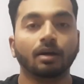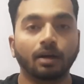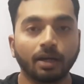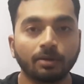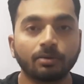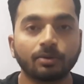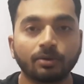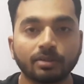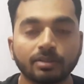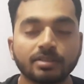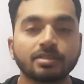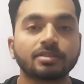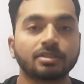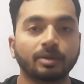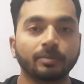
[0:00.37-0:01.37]
Hi everyone,
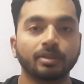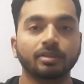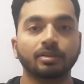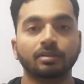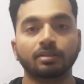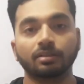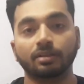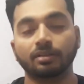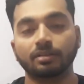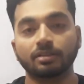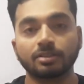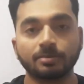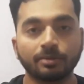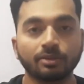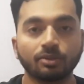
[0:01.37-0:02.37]
this is Kamal here. In
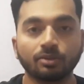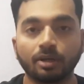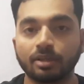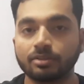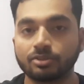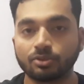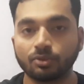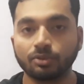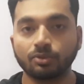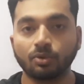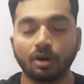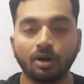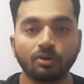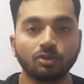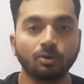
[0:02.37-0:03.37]
this video, I'll show
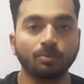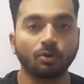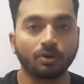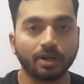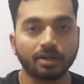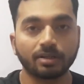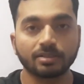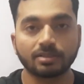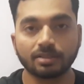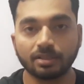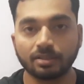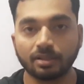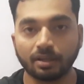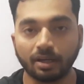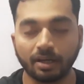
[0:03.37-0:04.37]
you how to protect a
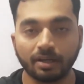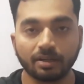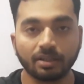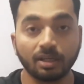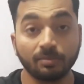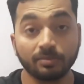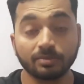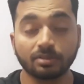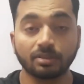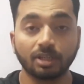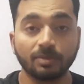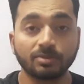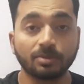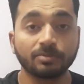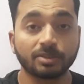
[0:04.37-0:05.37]
seat and give,
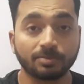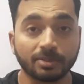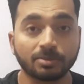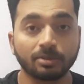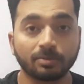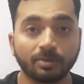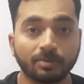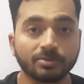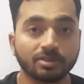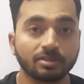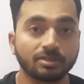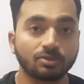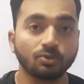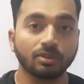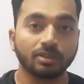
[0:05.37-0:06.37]
give some specific
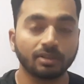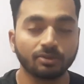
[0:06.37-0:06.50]
permissions to other